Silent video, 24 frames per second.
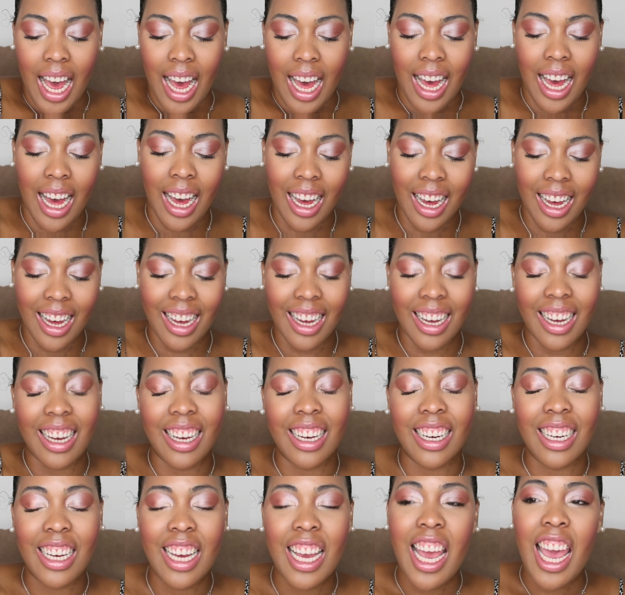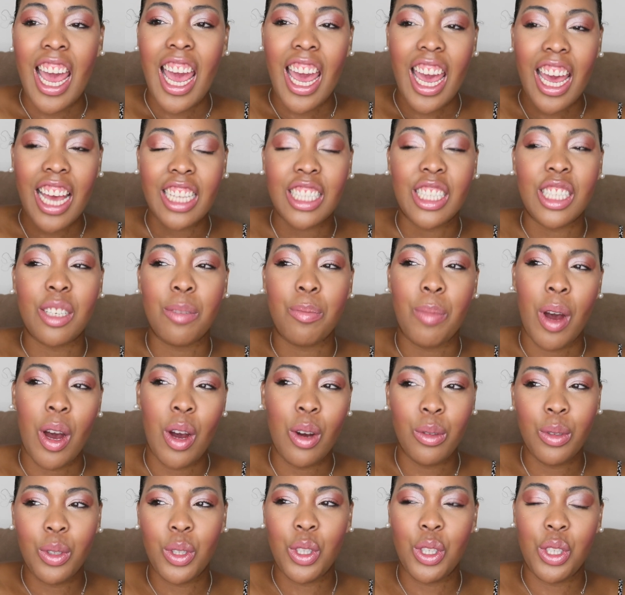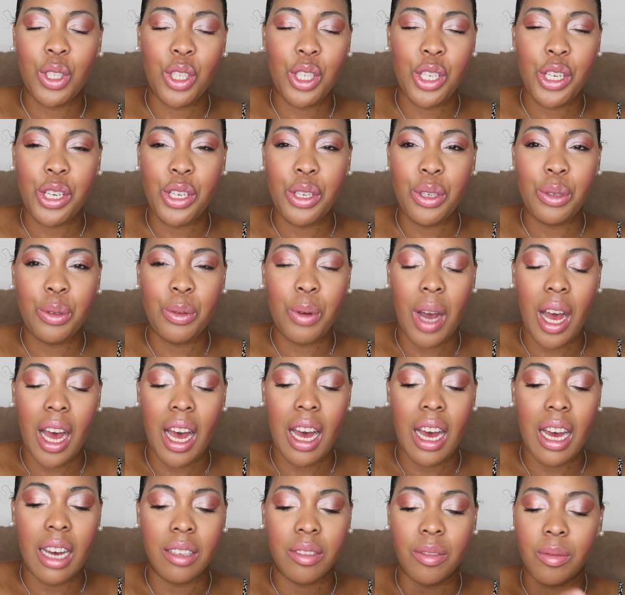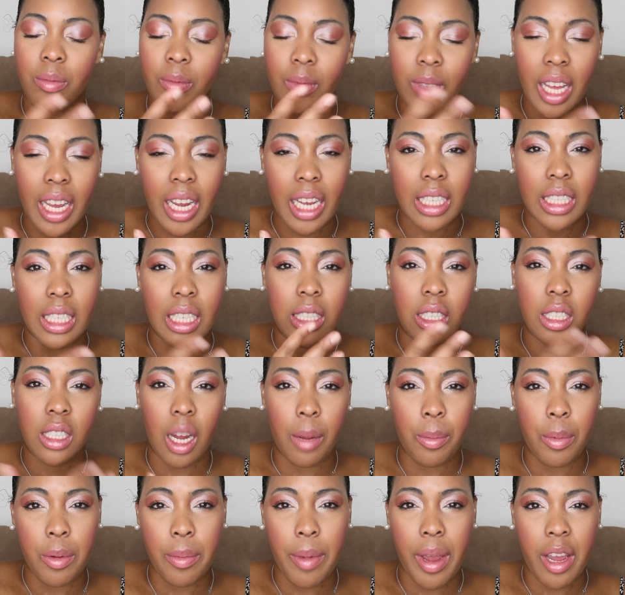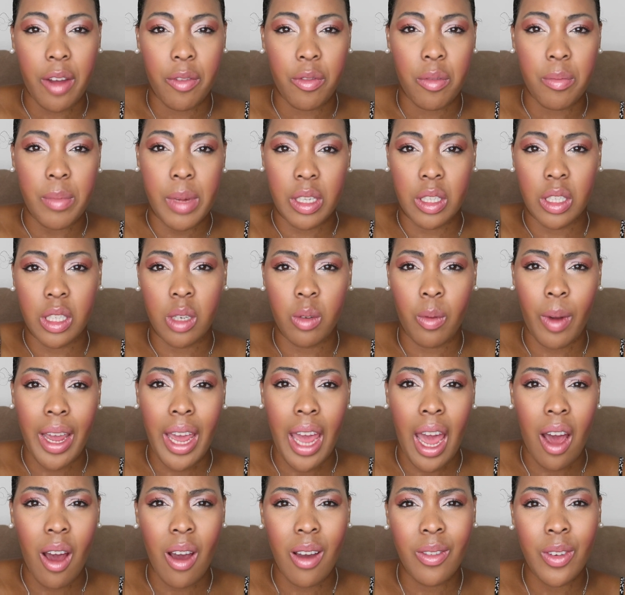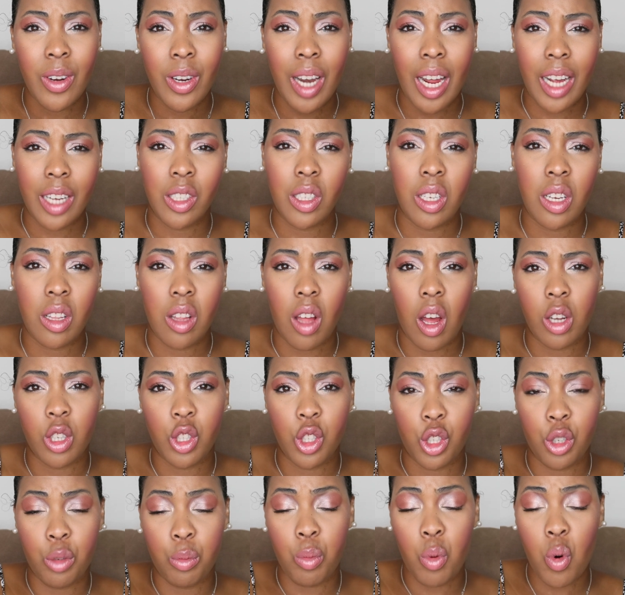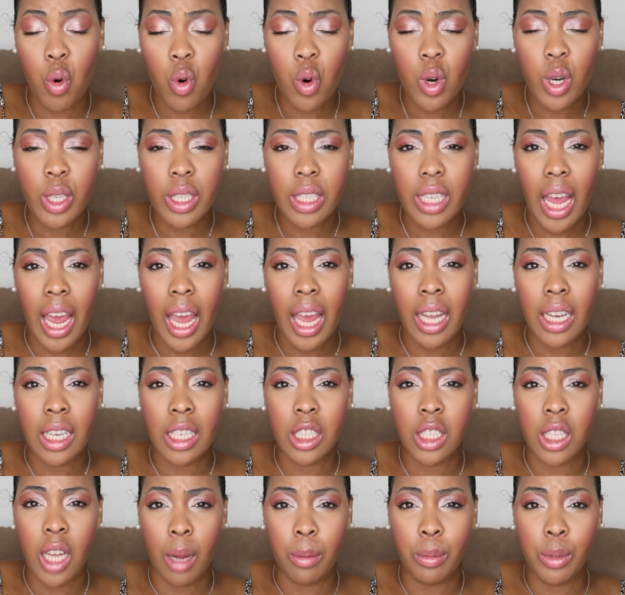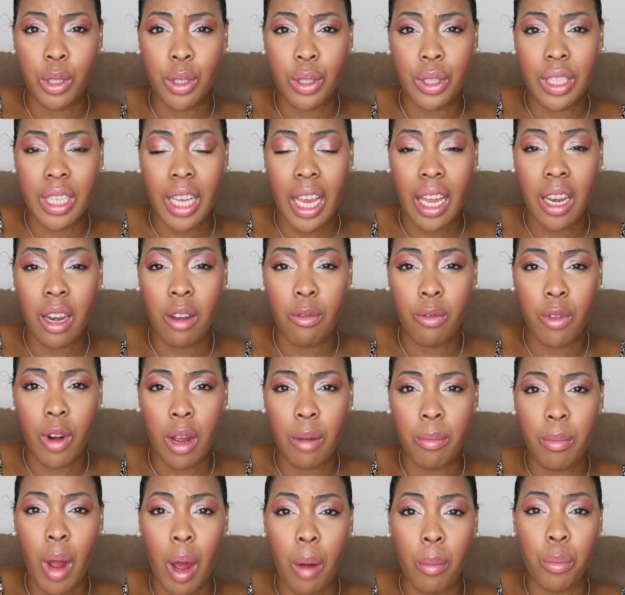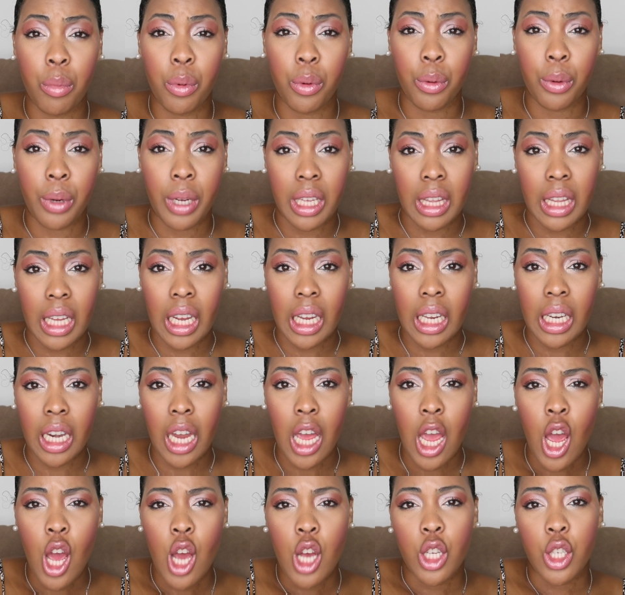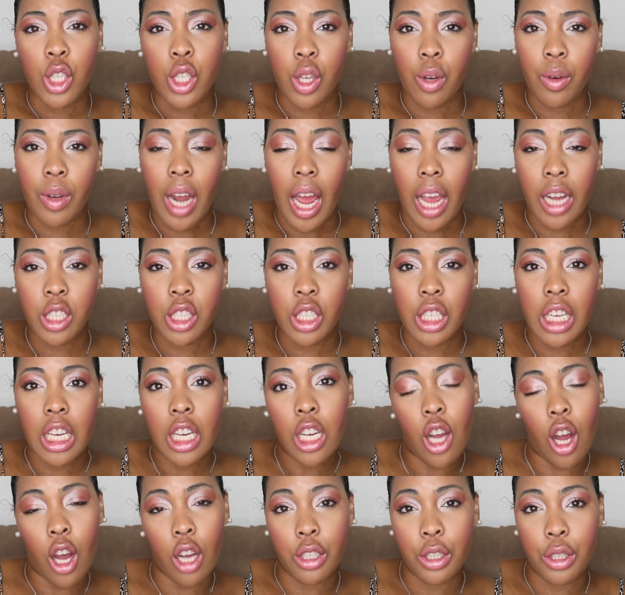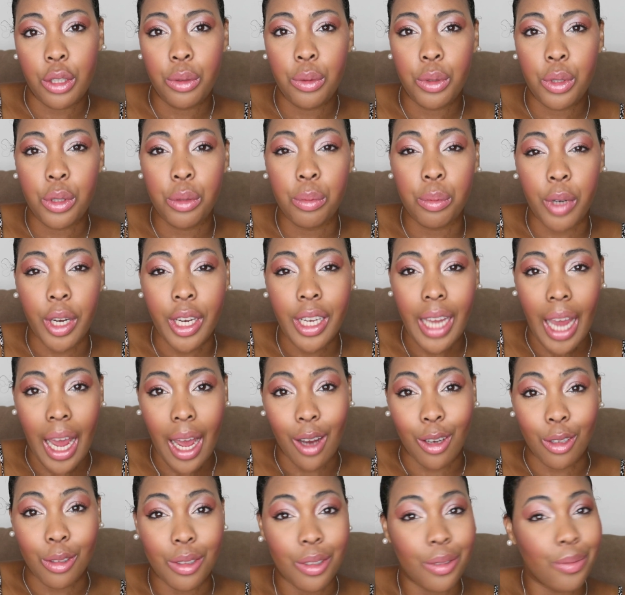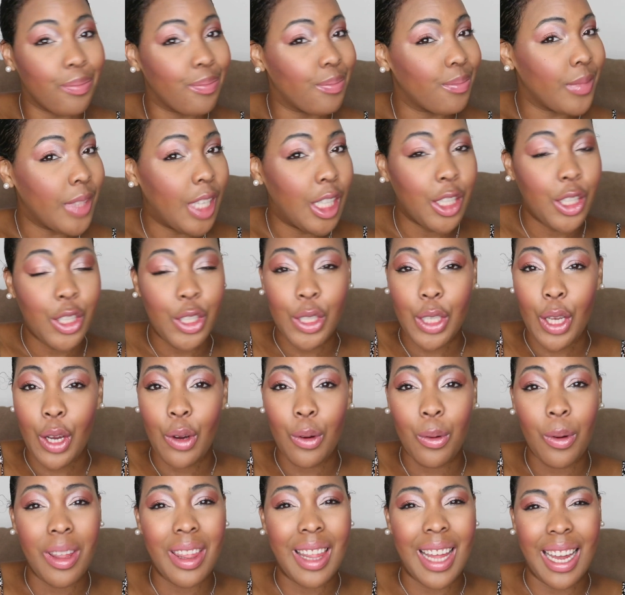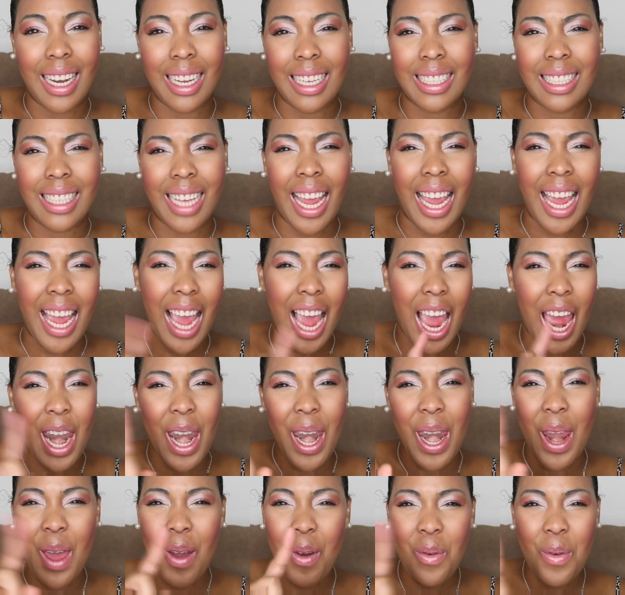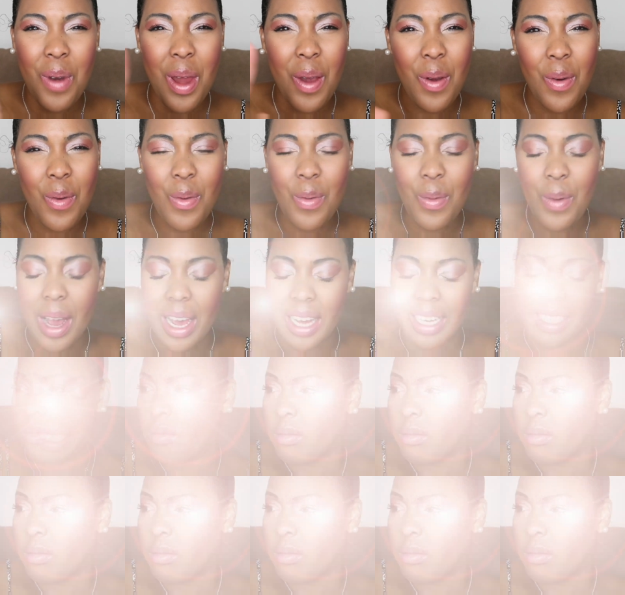Uh, it's supposed to, uh, like I said, stop your makeup from melting away. However, it actually clogs your pores and stops your skin from breathing. So it actually can cause you to break out. So that is a no-no.